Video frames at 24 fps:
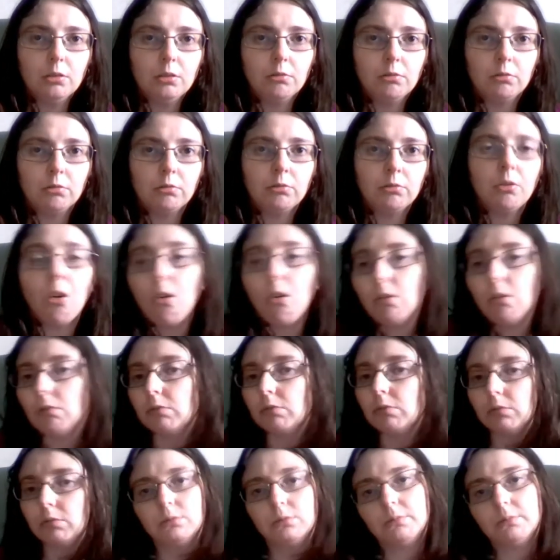wrong,
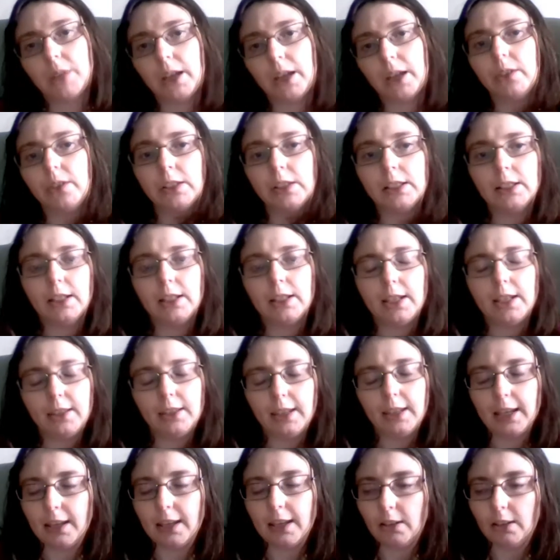basically.
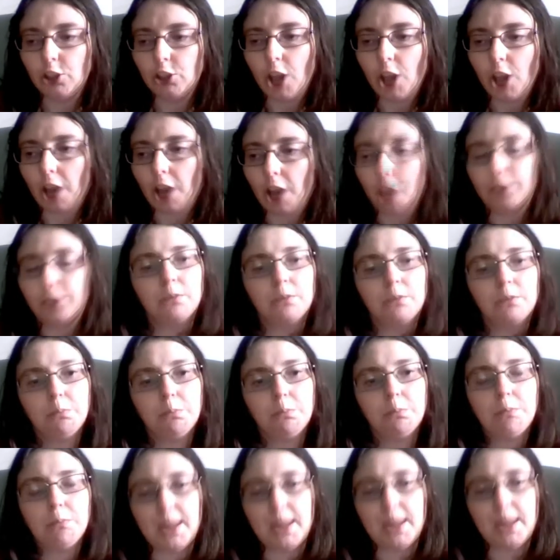They're just
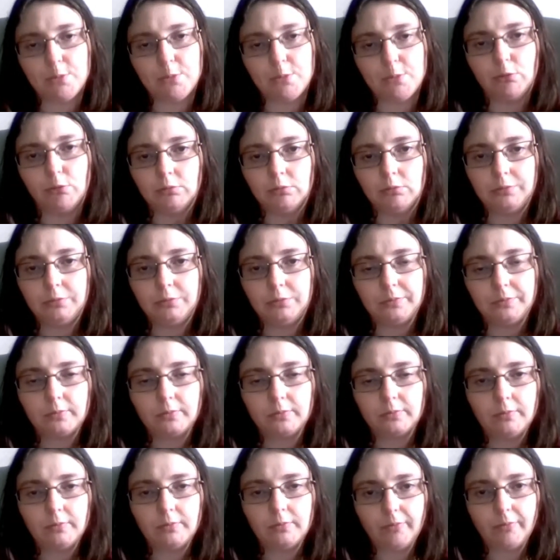people.
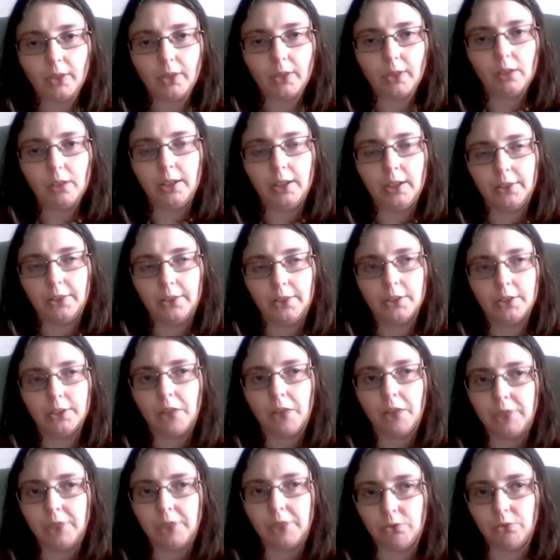There's
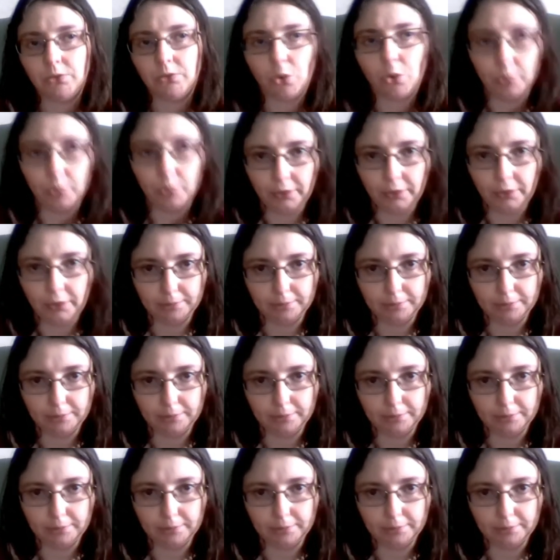nothing wrong with them.